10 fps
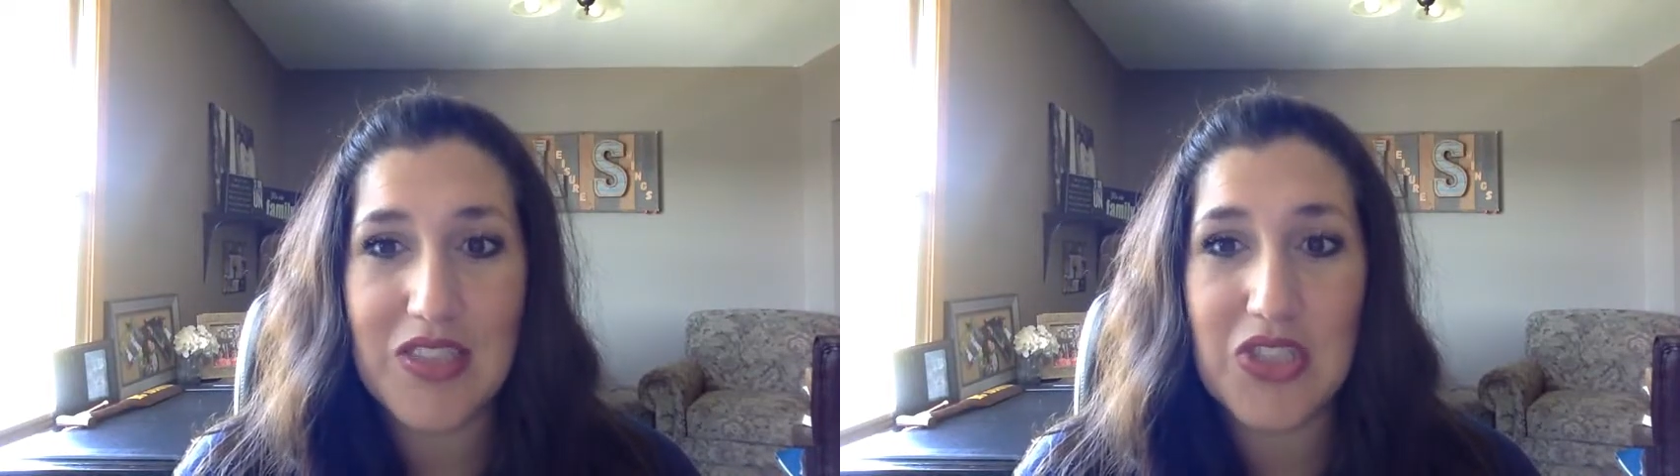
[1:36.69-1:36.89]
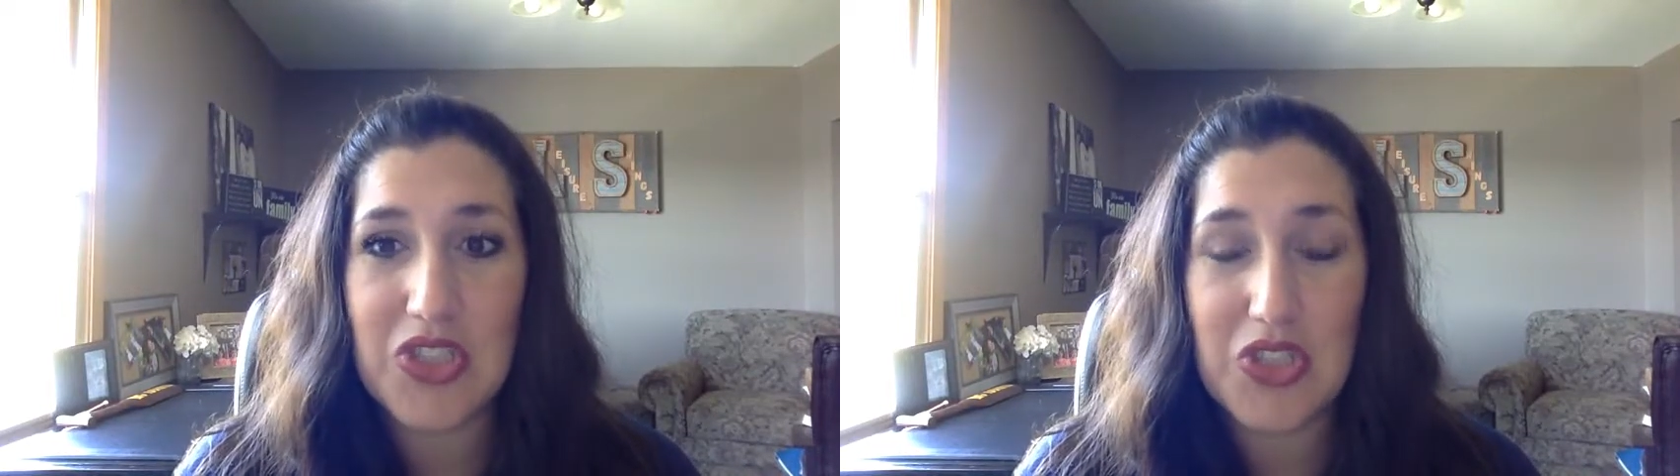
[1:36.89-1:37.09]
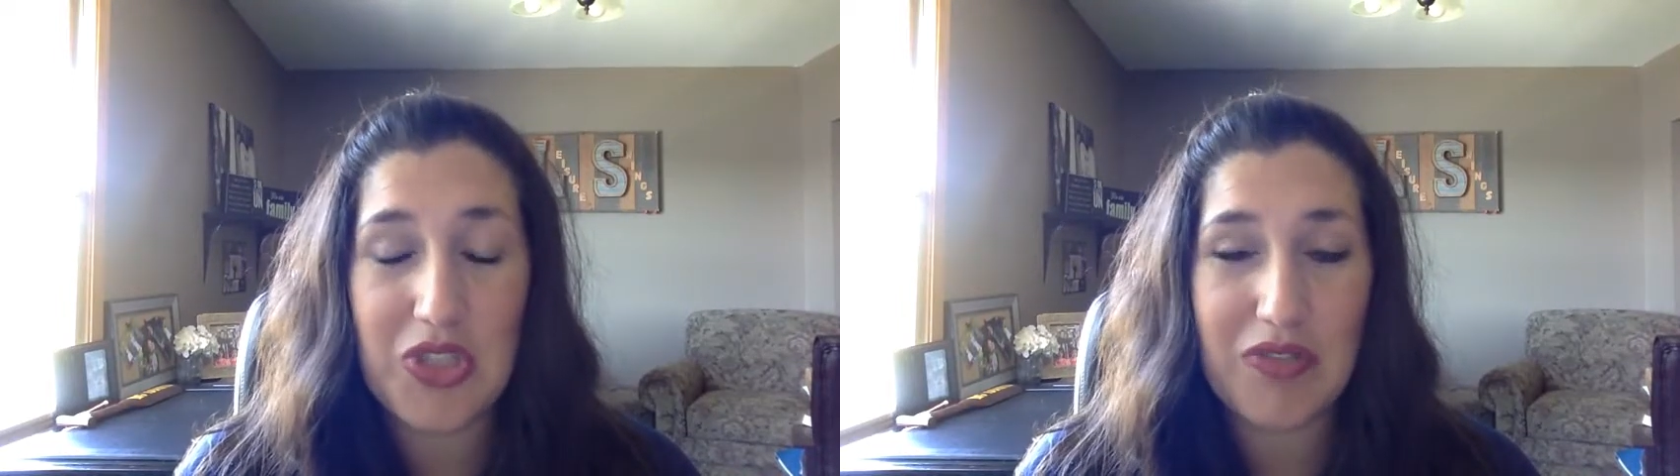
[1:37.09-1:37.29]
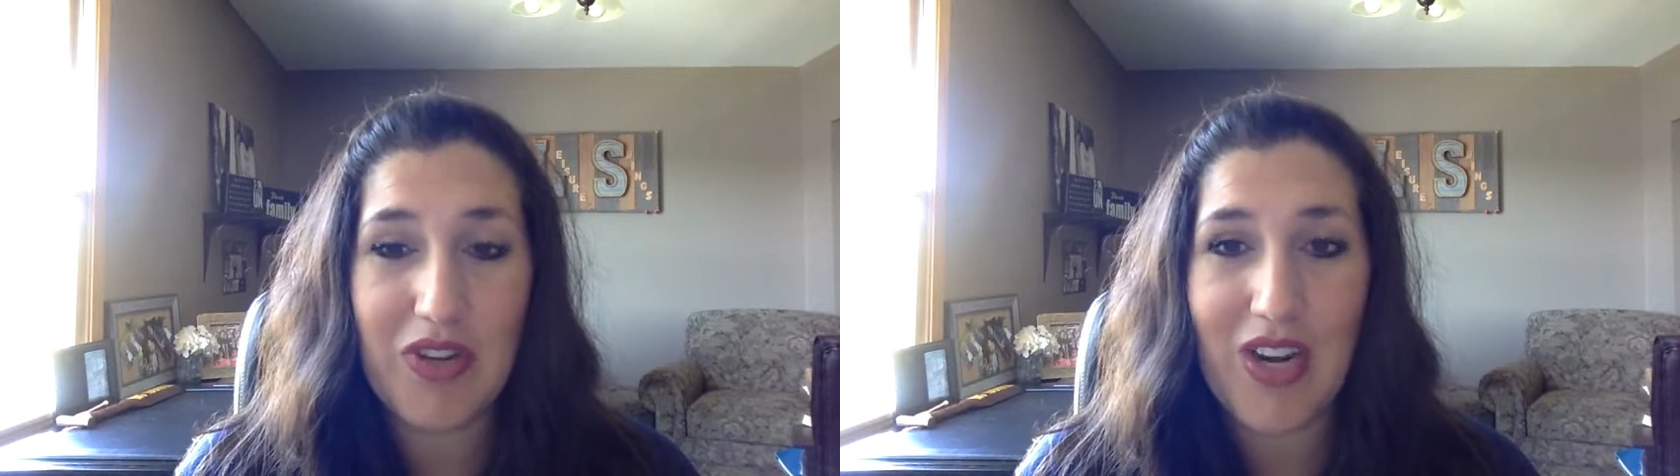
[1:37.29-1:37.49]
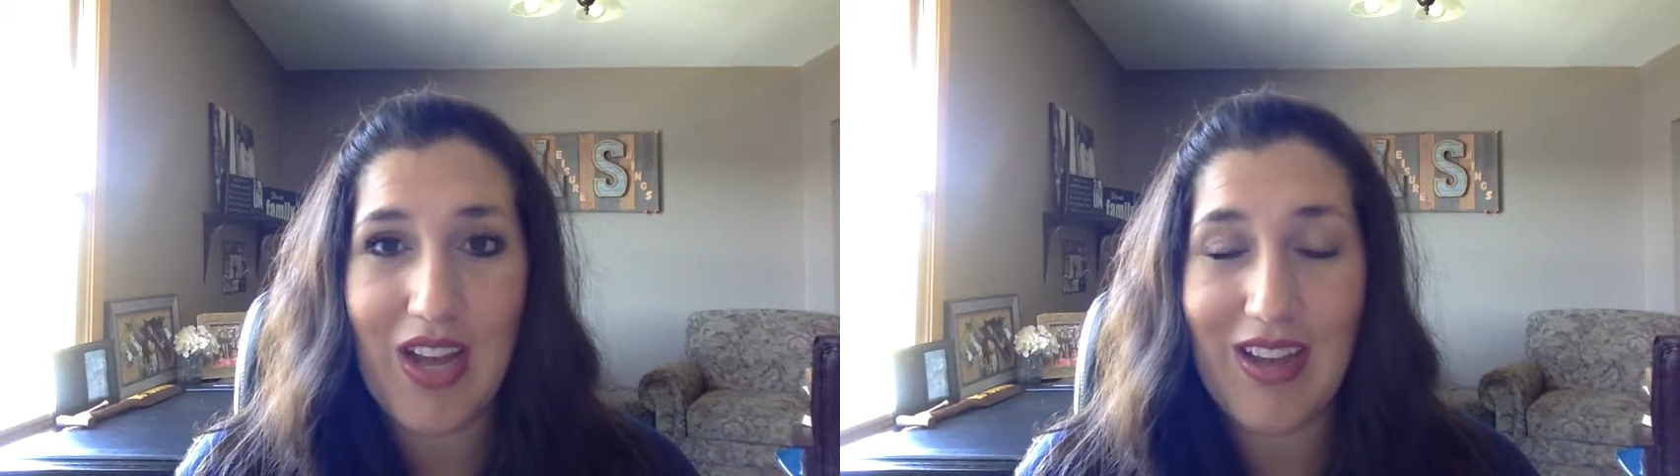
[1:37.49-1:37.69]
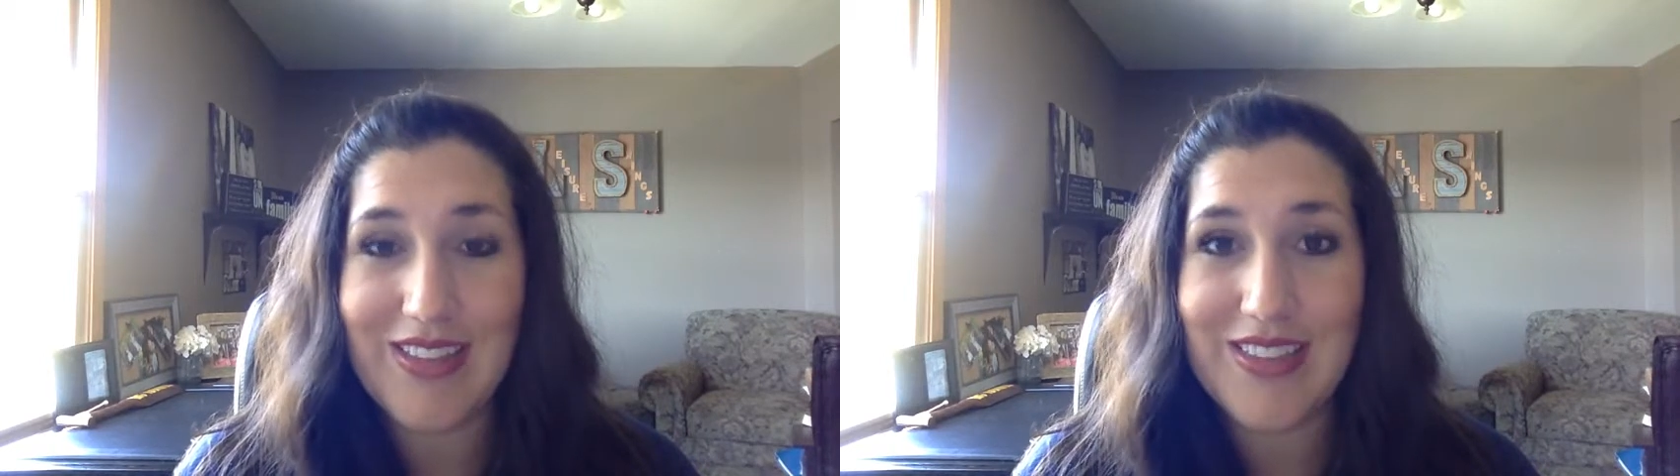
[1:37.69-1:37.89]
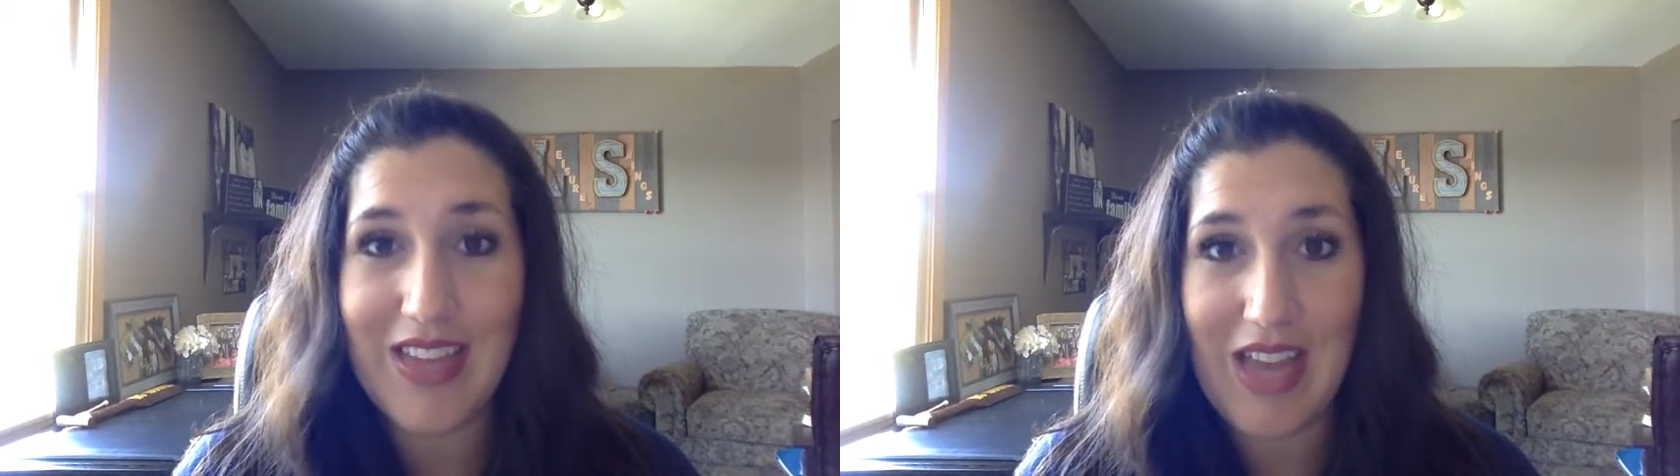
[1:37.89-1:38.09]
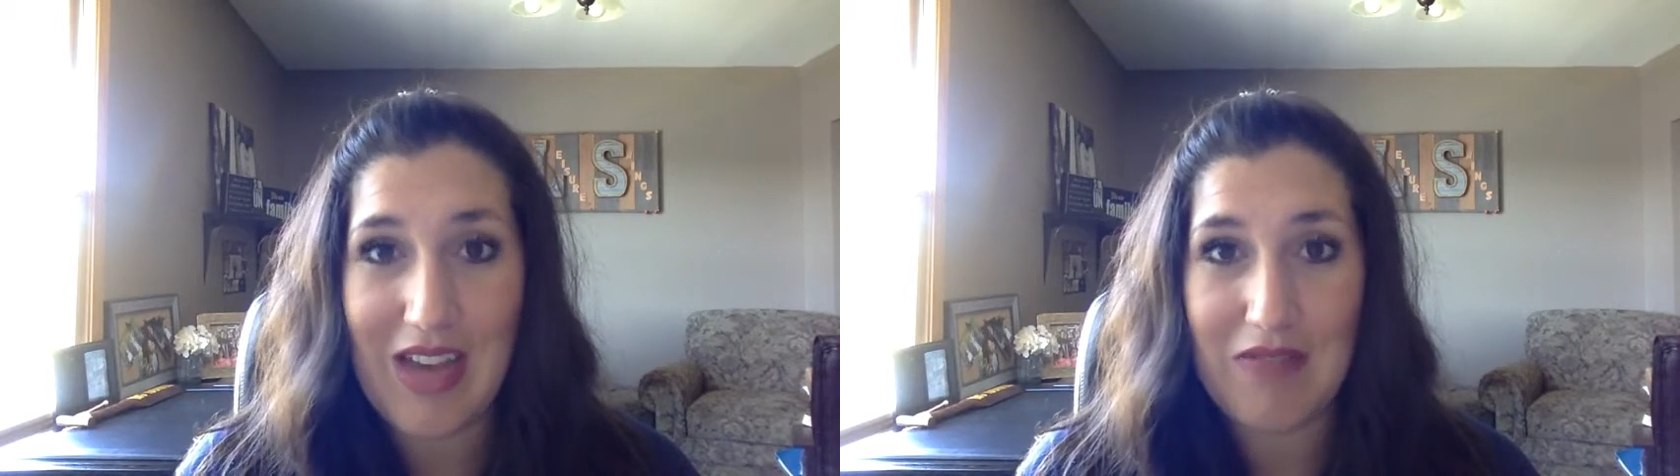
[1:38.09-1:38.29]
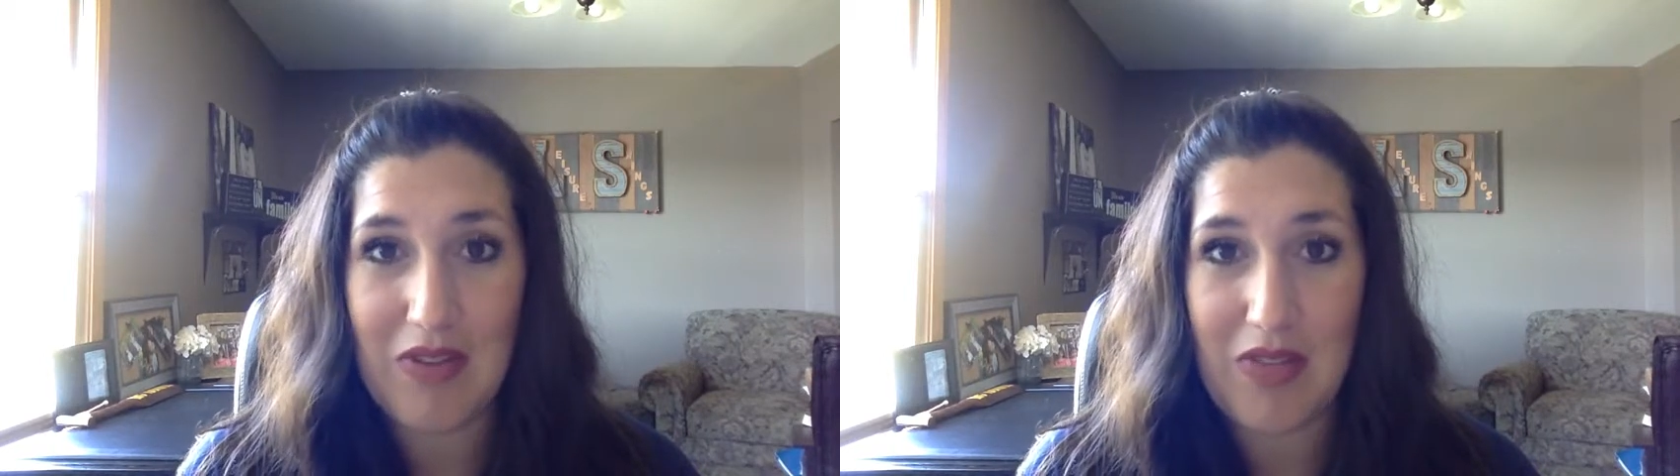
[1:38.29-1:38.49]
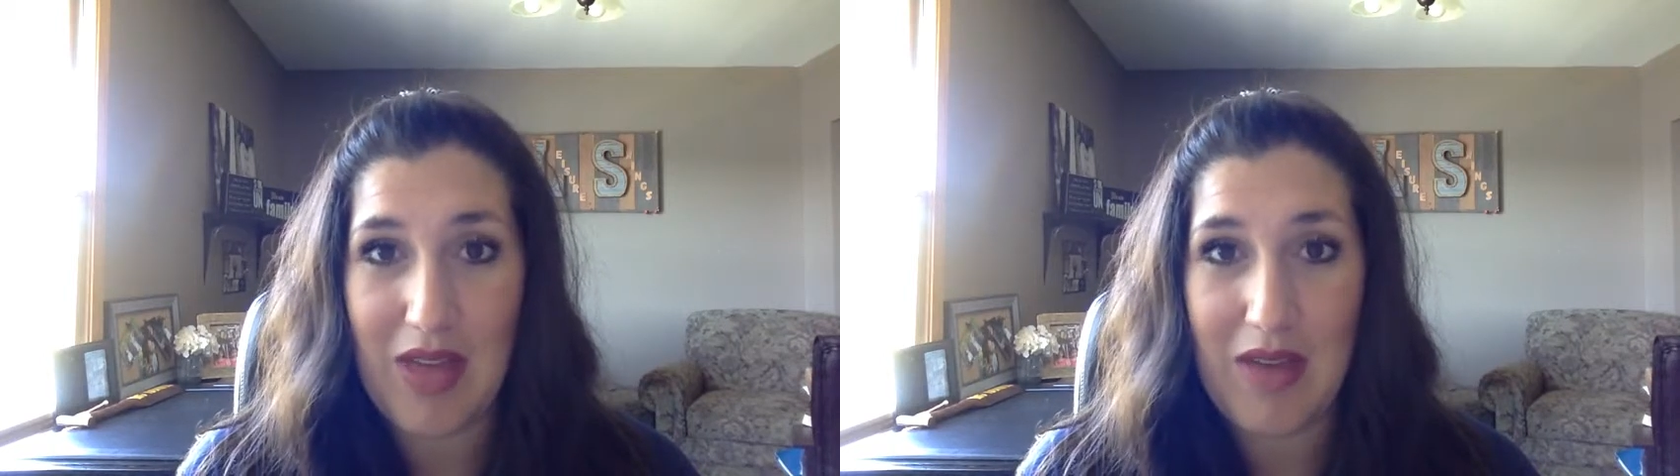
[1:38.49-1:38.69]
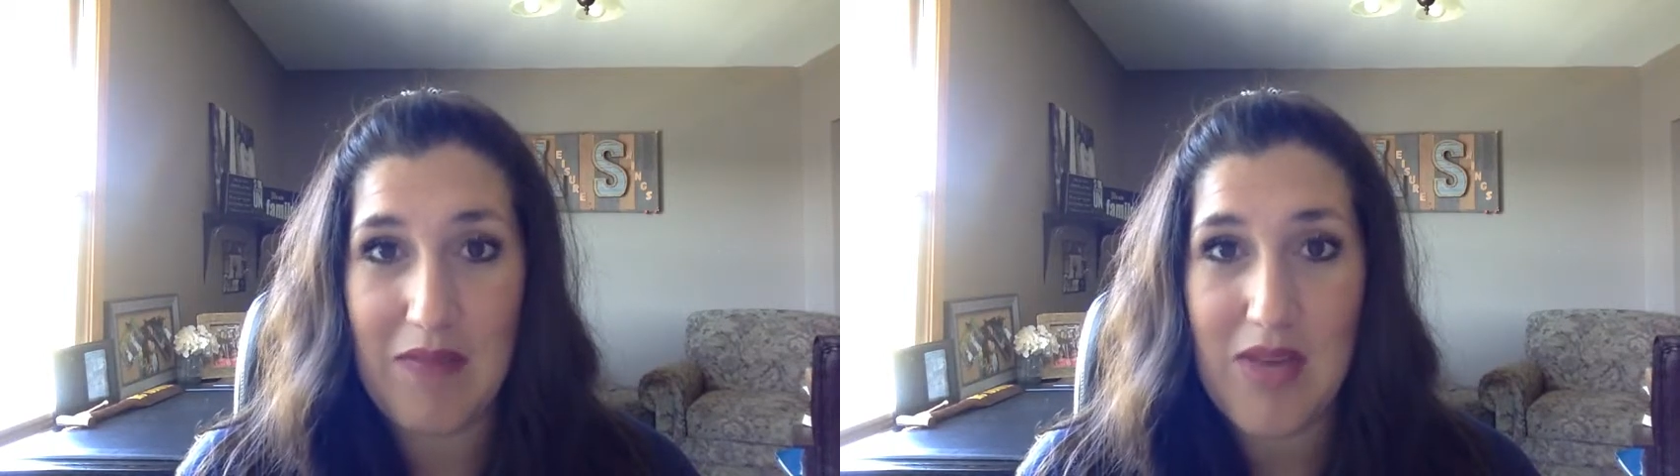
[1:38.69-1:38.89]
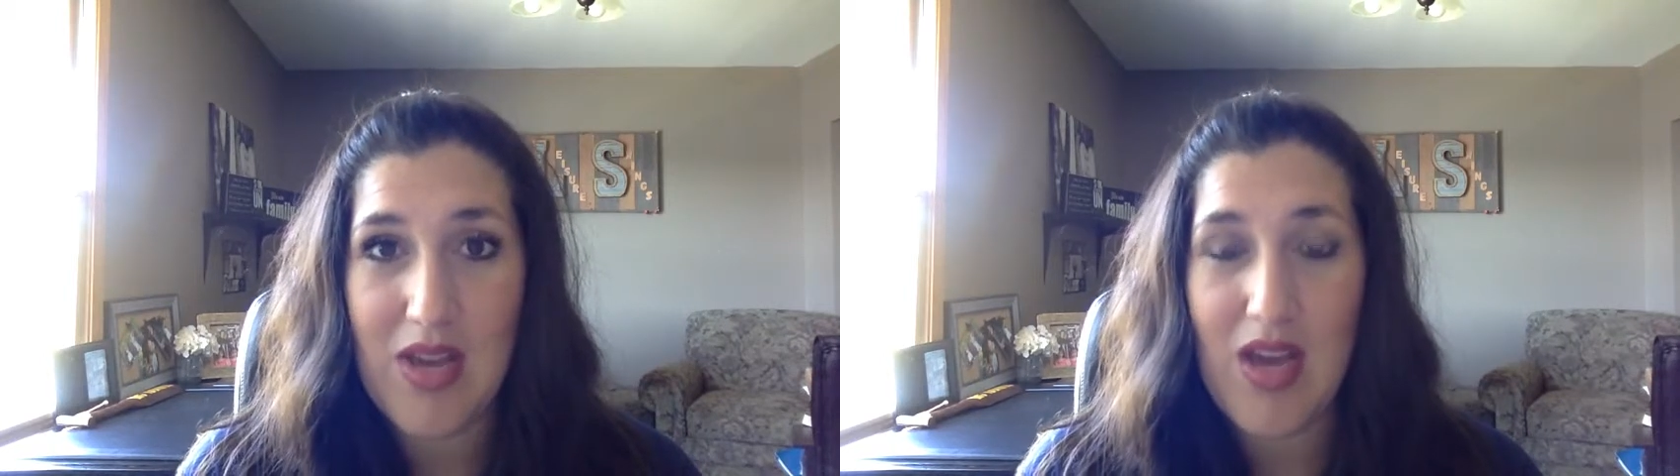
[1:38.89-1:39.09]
There's two different kinds I have for them.